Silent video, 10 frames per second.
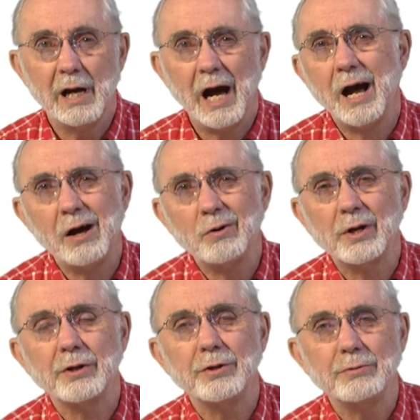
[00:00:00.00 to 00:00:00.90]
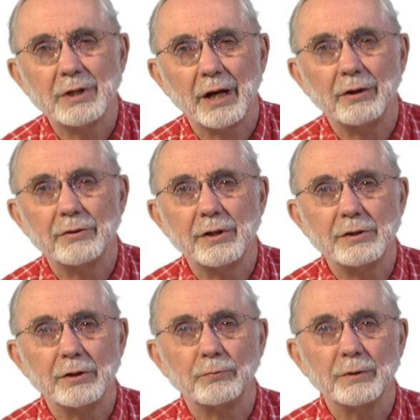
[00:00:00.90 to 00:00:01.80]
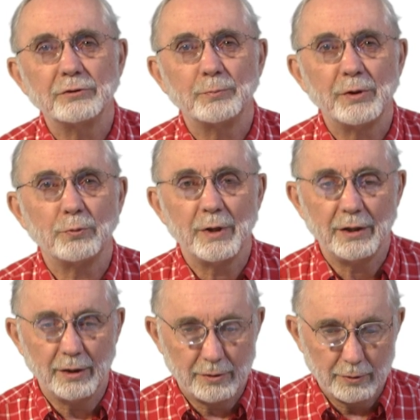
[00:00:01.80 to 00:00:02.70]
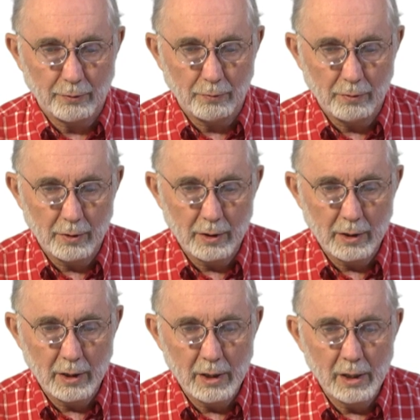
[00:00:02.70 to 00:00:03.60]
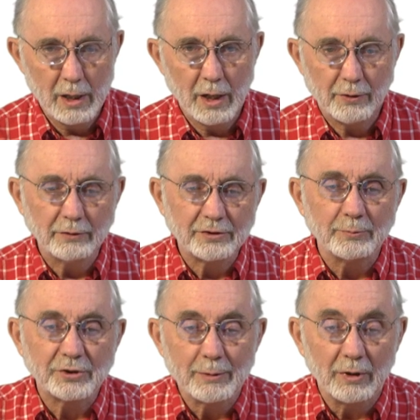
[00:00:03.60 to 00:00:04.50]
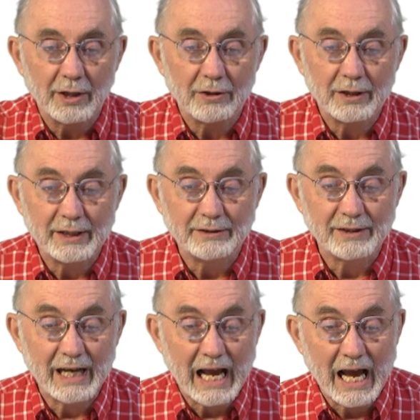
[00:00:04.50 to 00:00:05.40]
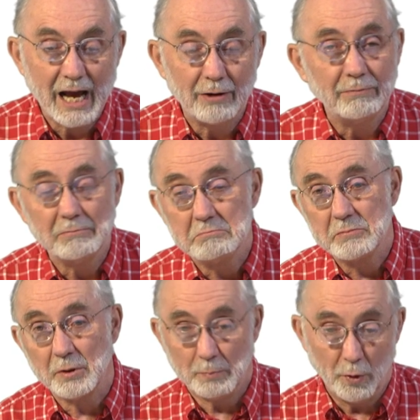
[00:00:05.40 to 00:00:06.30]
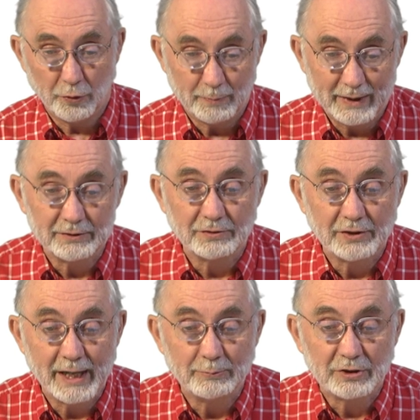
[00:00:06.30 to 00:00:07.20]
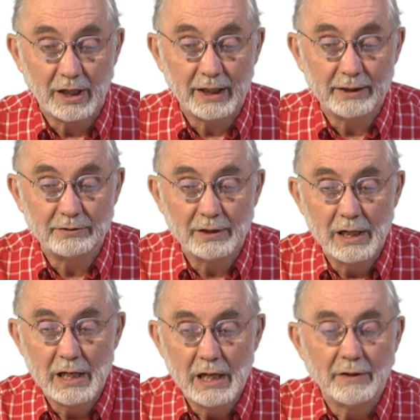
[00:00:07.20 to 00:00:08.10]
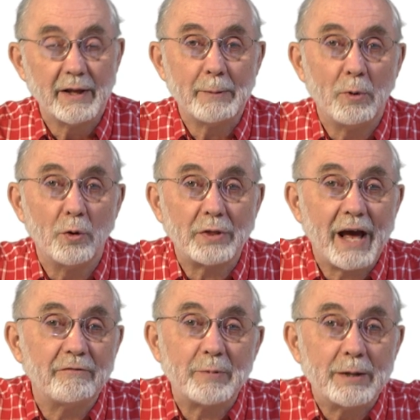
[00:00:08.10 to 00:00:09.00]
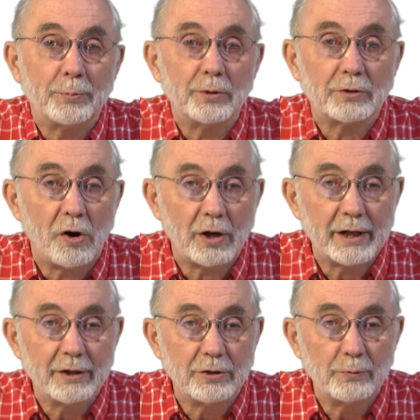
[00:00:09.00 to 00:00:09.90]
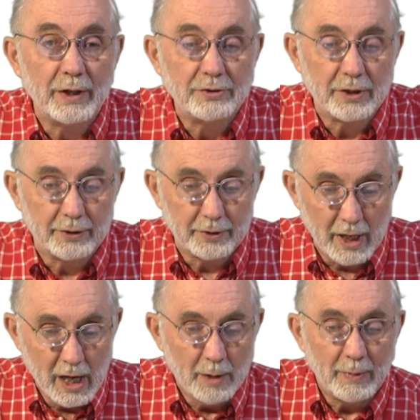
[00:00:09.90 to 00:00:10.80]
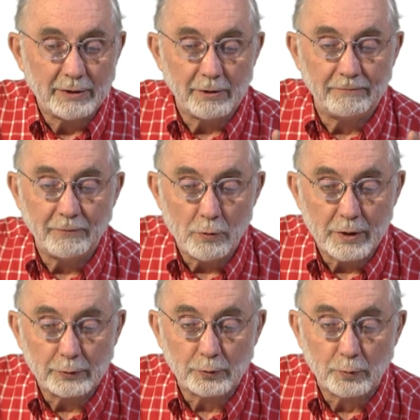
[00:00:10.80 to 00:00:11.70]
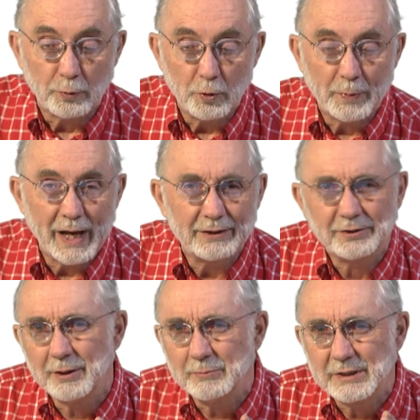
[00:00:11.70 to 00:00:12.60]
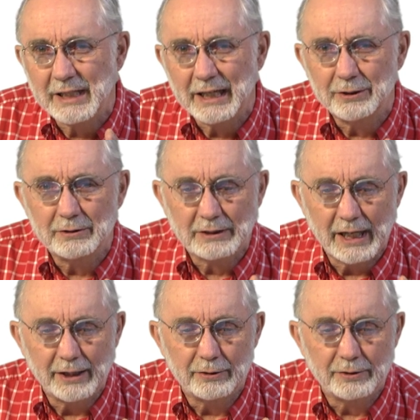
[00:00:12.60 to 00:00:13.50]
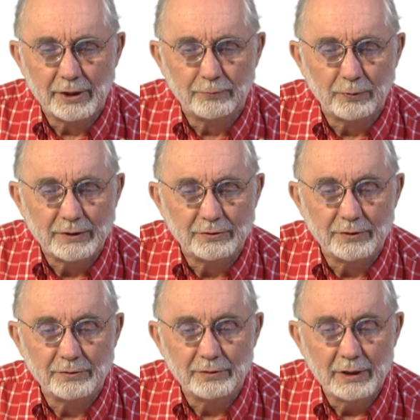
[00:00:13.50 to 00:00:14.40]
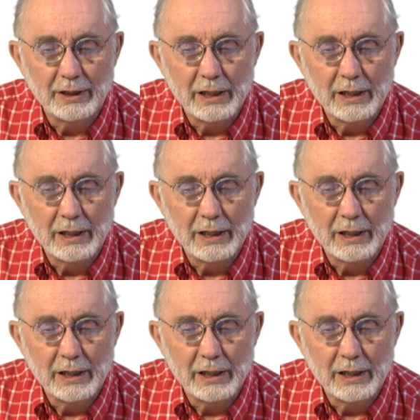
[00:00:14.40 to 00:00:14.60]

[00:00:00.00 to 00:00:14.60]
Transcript: How can you tell the difference between the two? There's some similarities they have. They're both about the same size. They both have people talking to each other. But the focus group has some telltale differences.